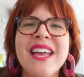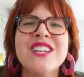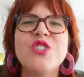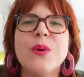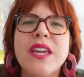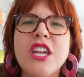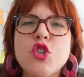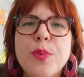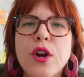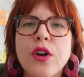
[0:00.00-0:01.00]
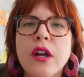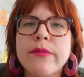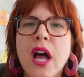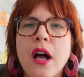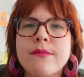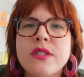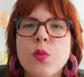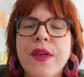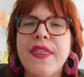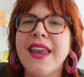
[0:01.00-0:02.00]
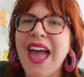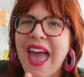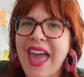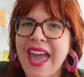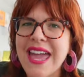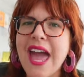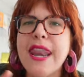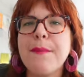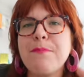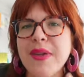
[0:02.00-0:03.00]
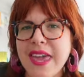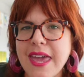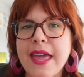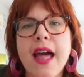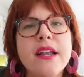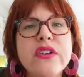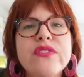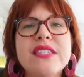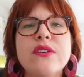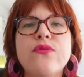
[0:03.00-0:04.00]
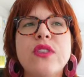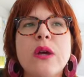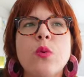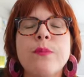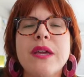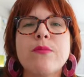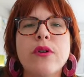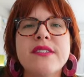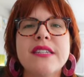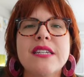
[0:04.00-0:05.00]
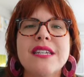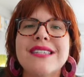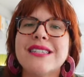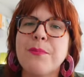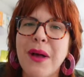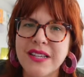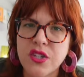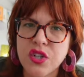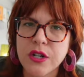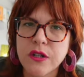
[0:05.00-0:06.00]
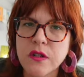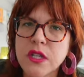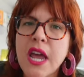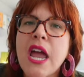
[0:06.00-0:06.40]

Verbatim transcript: So each program comes with an A and a B, kind of as if they were being presented as semesters.